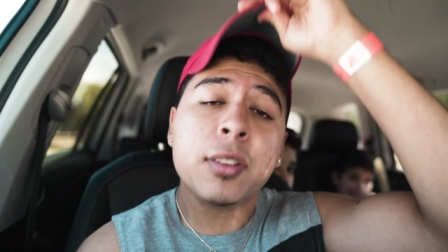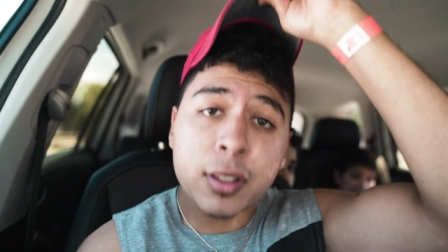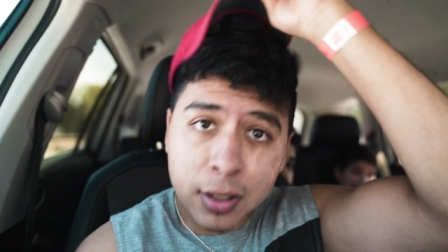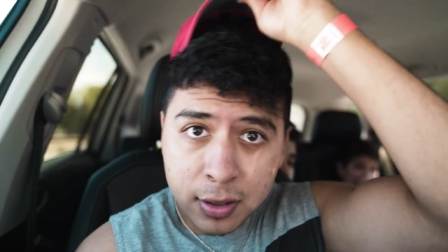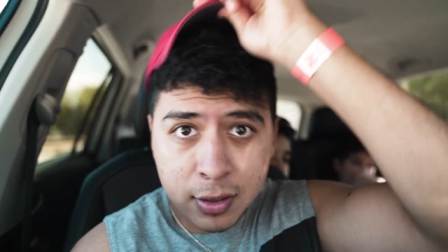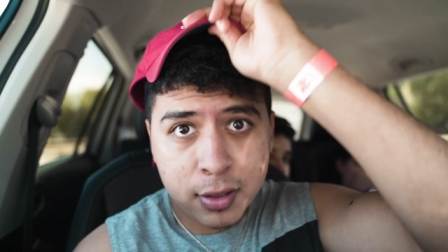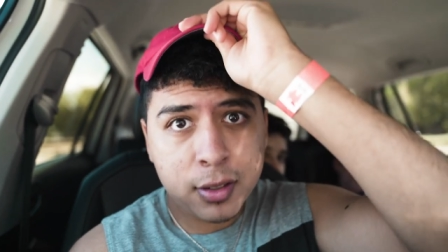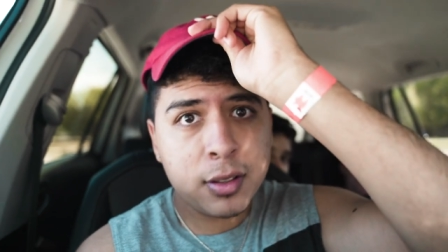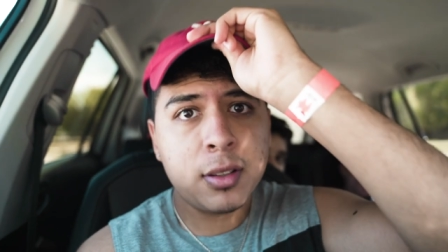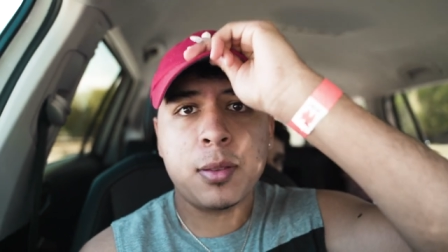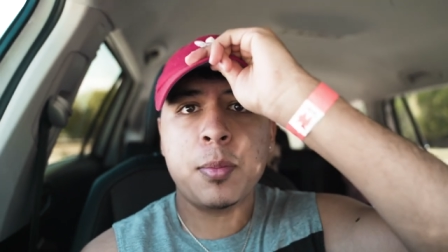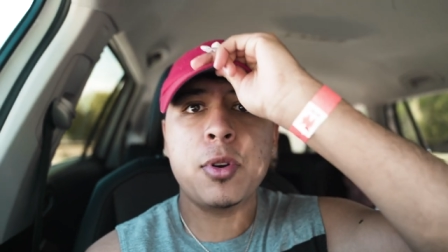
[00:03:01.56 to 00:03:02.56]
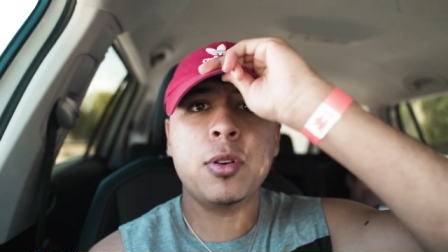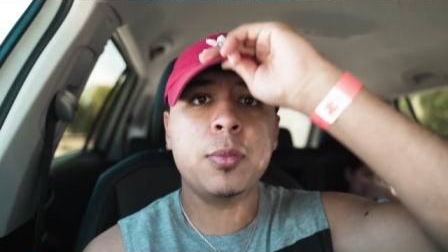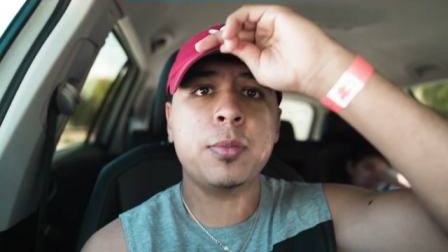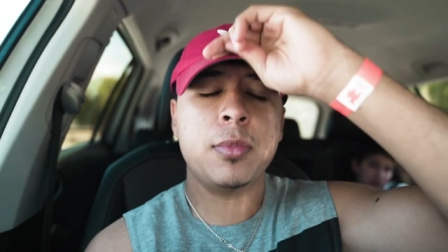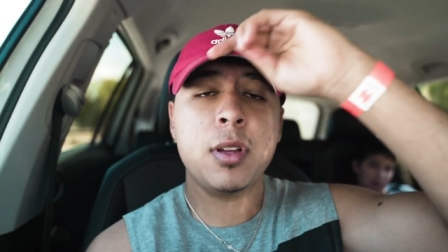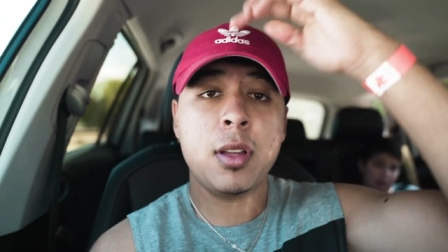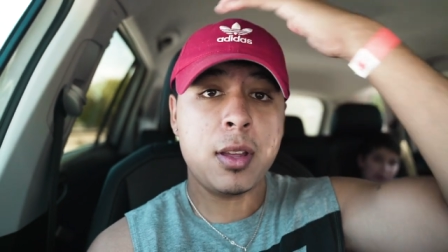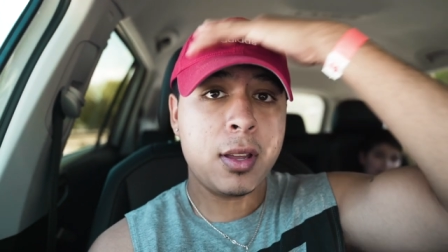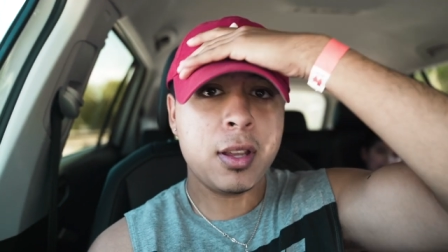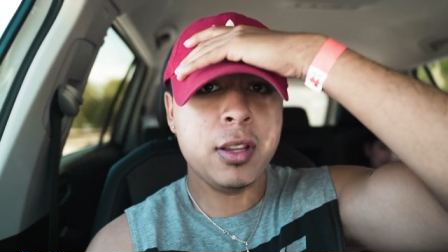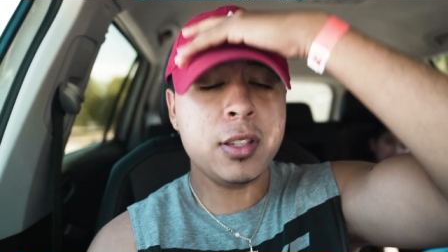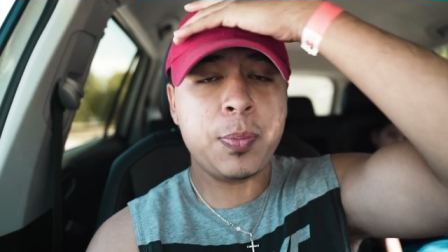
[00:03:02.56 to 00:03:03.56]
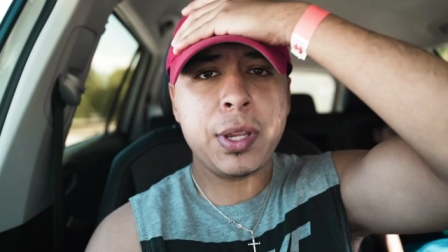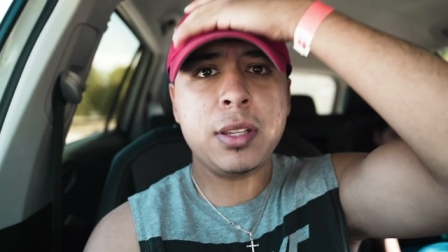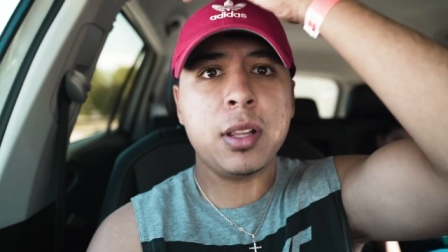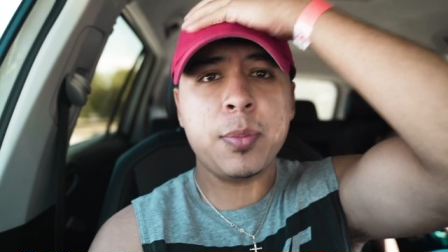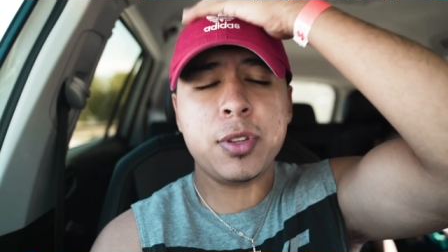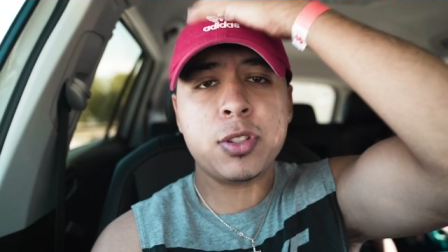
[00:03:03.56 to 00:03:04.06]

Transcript: we go. Boom. Easy peasy lemon